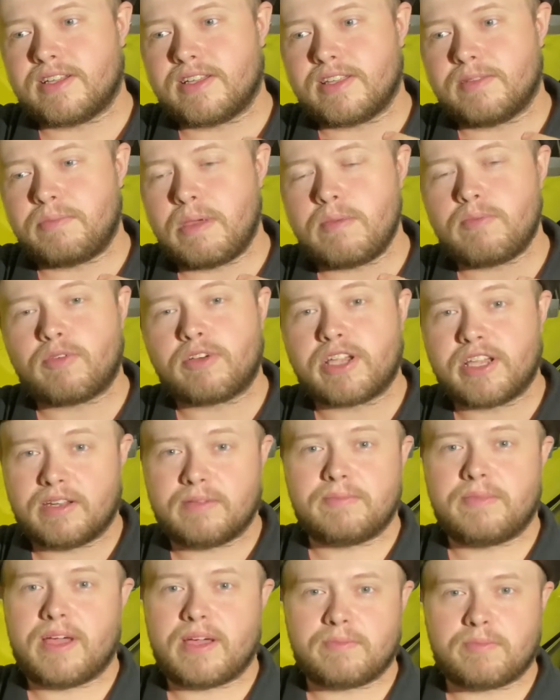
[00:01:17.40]
People are
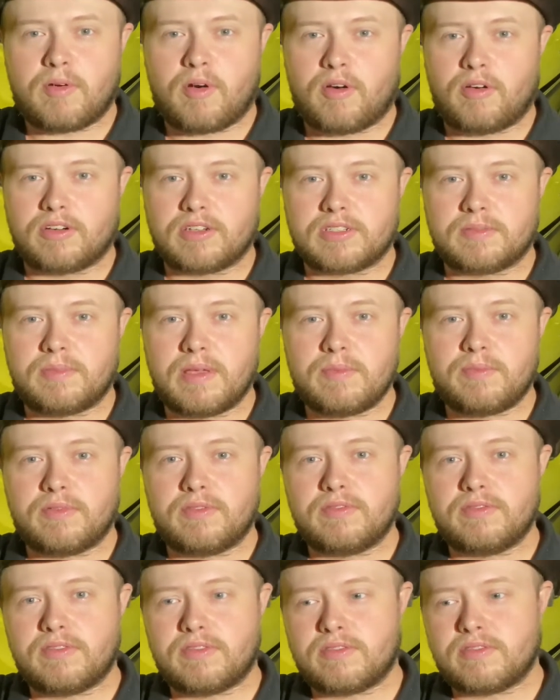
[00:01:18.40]
getting bad parts.
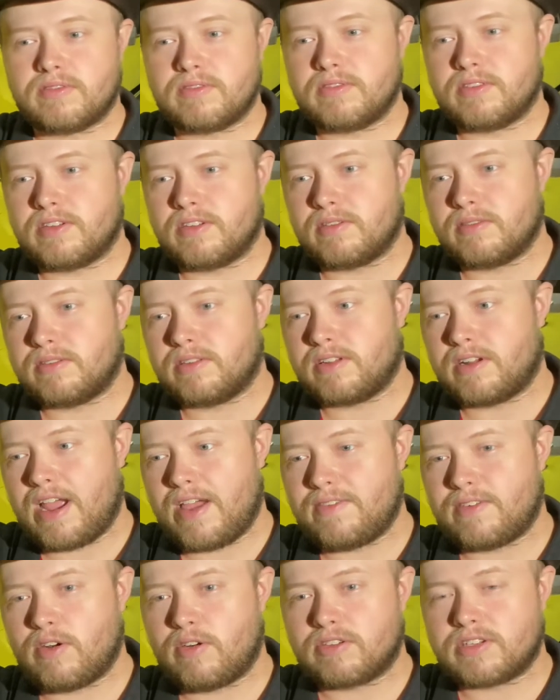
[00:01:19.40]
They're
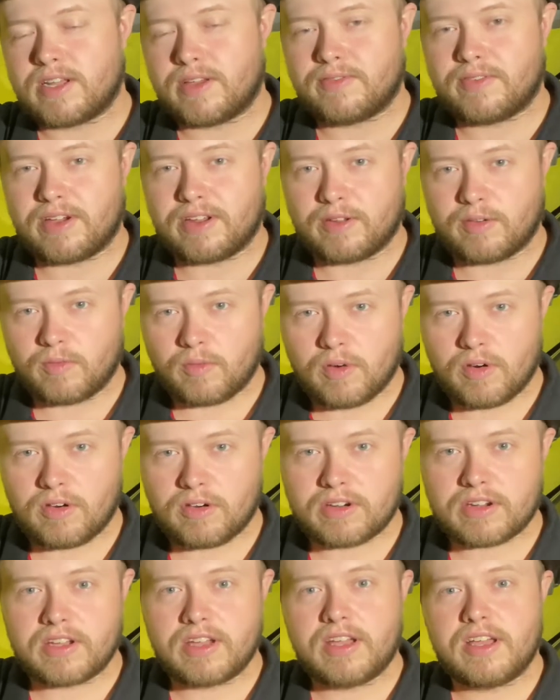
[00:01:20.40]
having a hard time finding
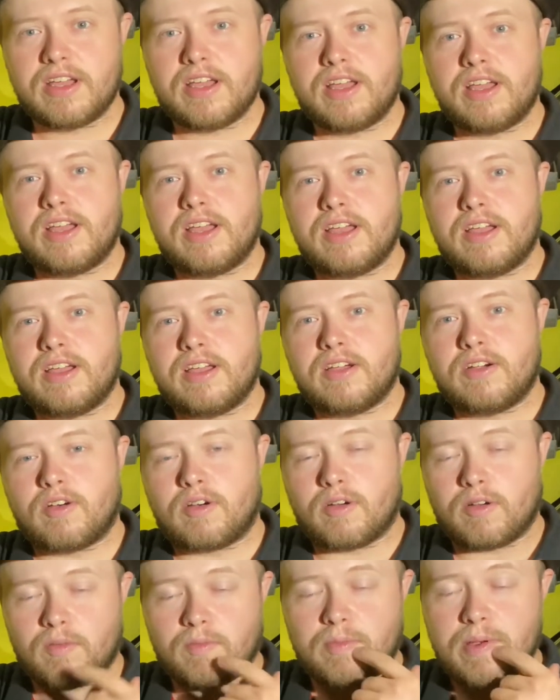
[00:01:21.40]
work,
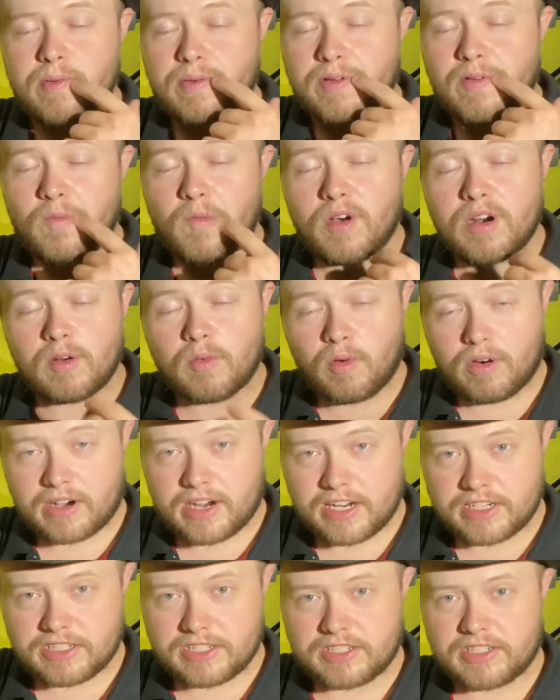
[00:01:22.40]
or people that want to work, I
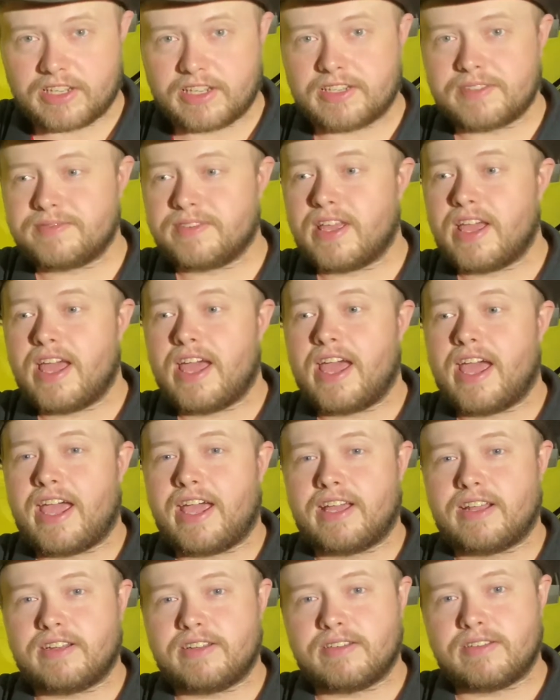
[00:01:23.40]
should say,
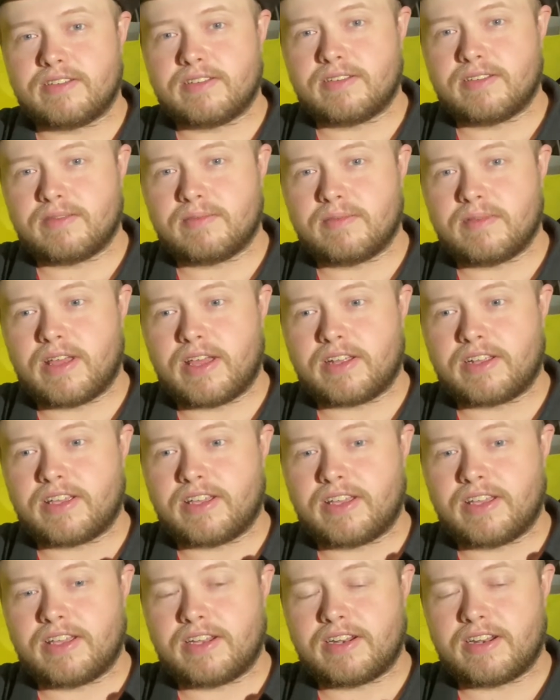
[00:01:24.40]
and
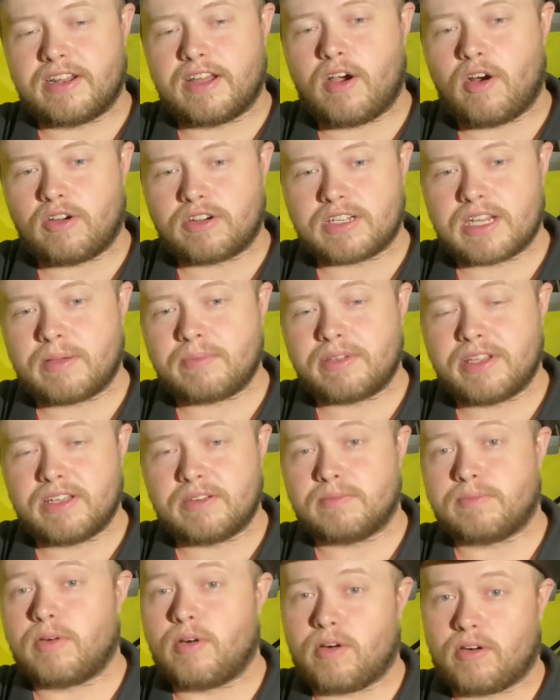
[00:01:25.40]
getting a hard time
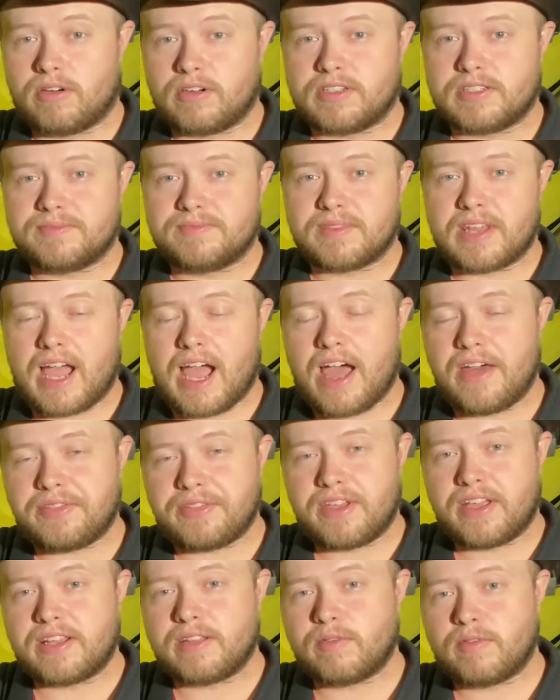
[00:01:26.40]
getting parts. I
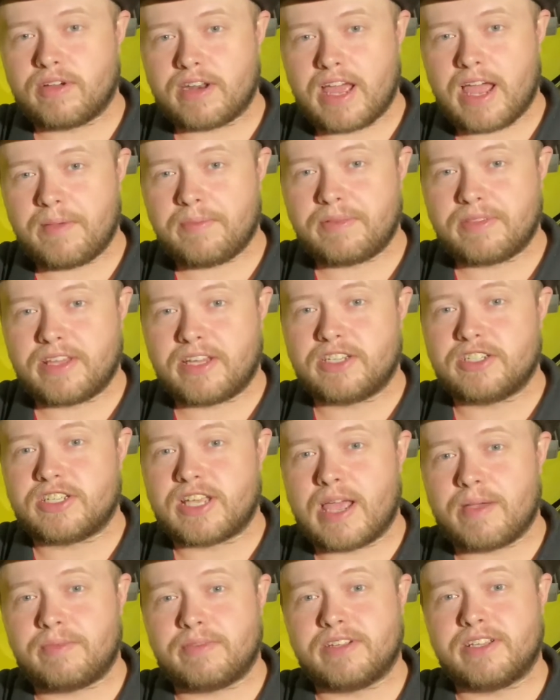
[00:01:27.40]
think that what happened, they just
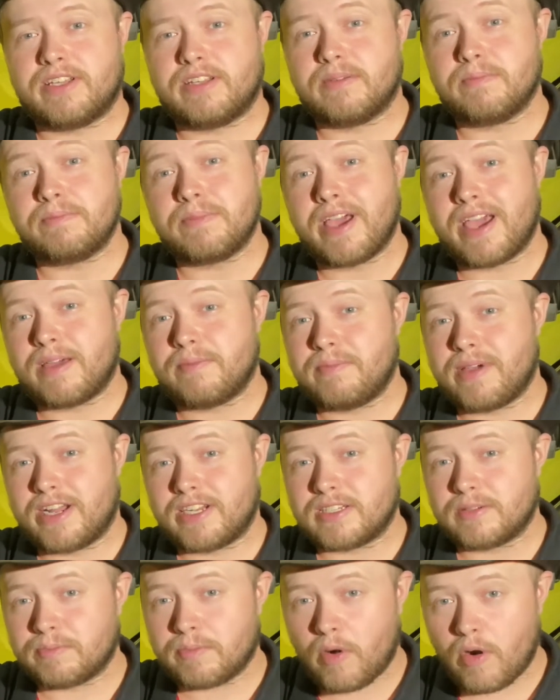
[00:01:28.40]
happened to get a bad batch
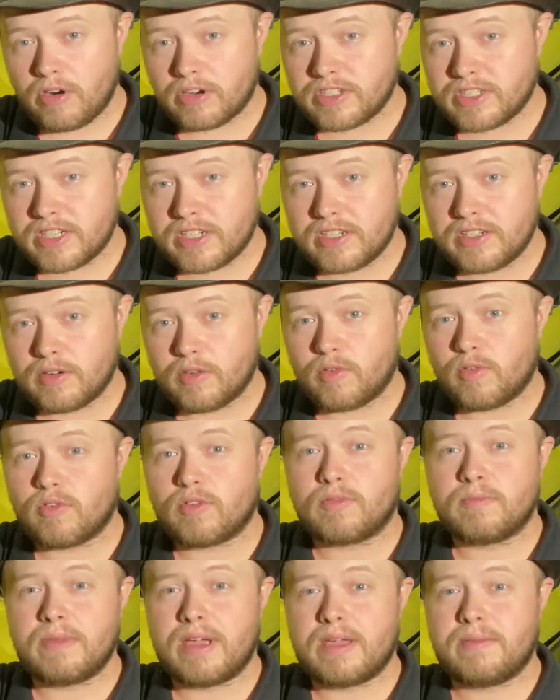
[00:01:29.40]
of parts in,
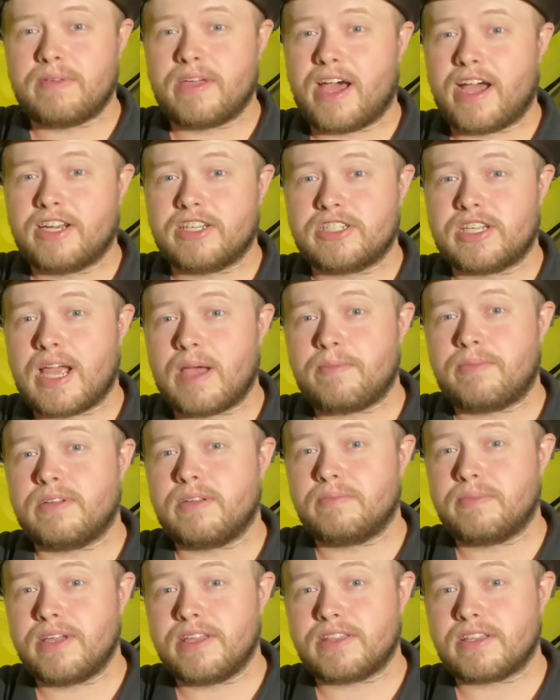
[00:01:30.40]
or maybe I just happened to
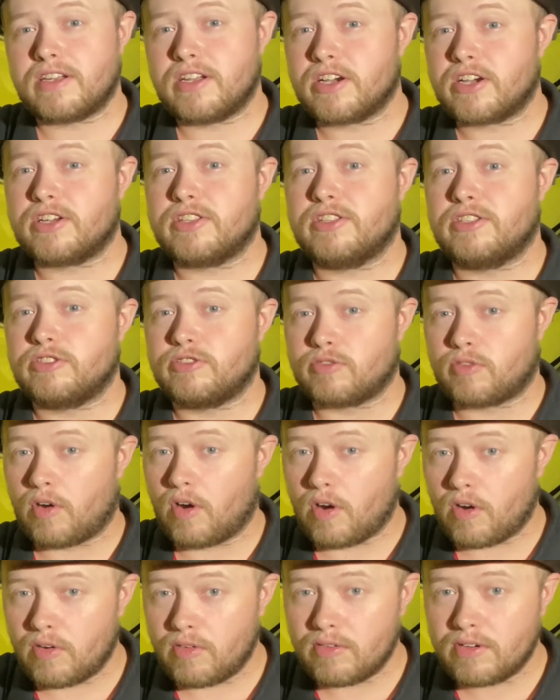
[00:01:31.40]
be the luck of the
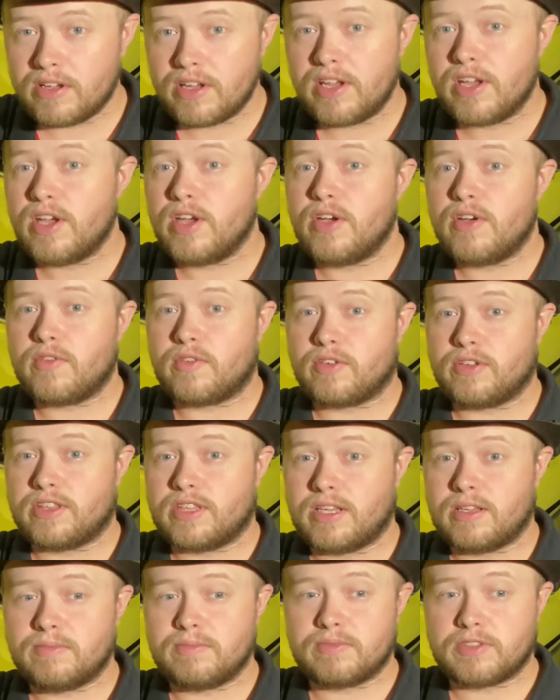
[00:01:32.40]
draw for
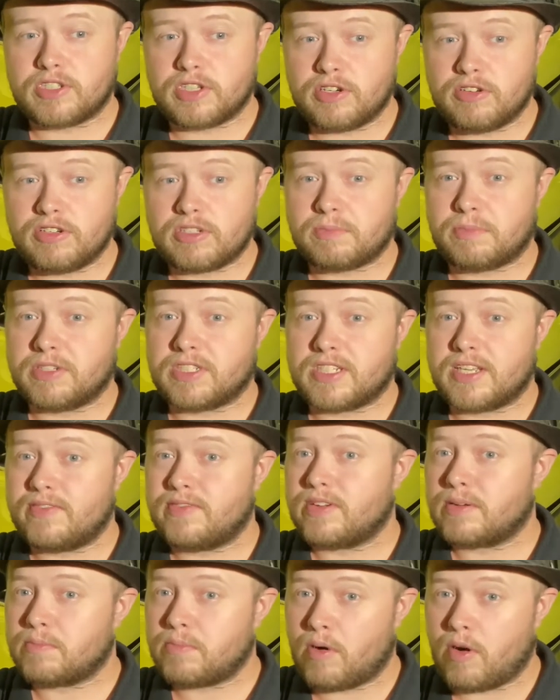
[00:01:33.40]
them 2
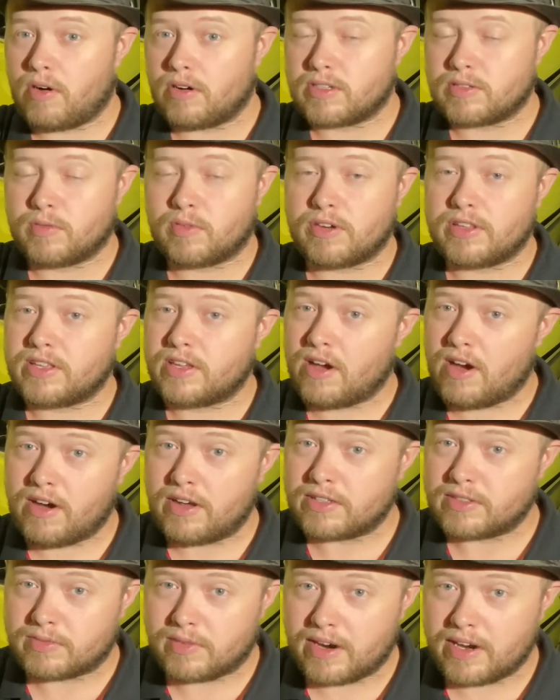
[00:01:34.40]
specific parts. What are the
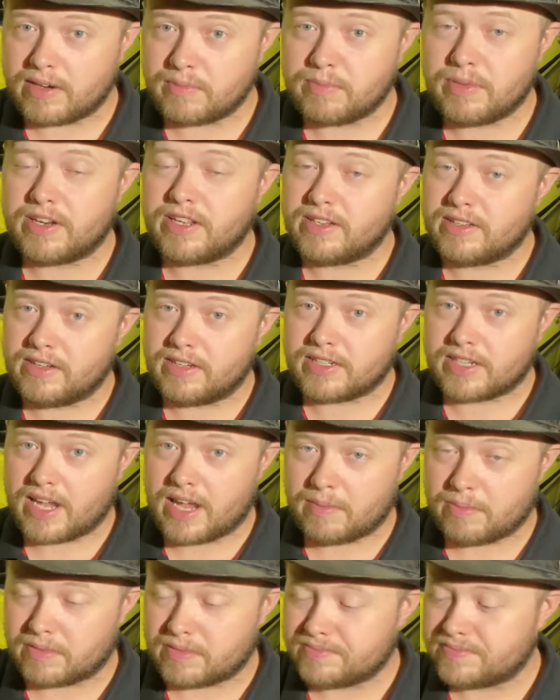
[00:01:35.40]
odds, right? But it does
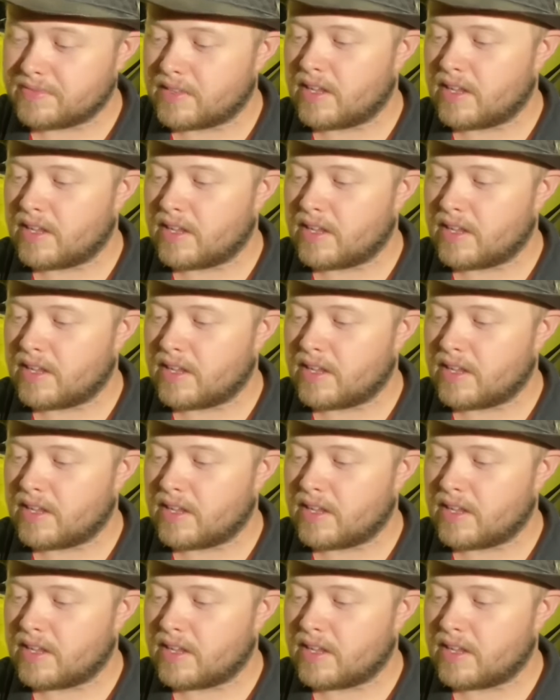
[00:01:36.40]
happen.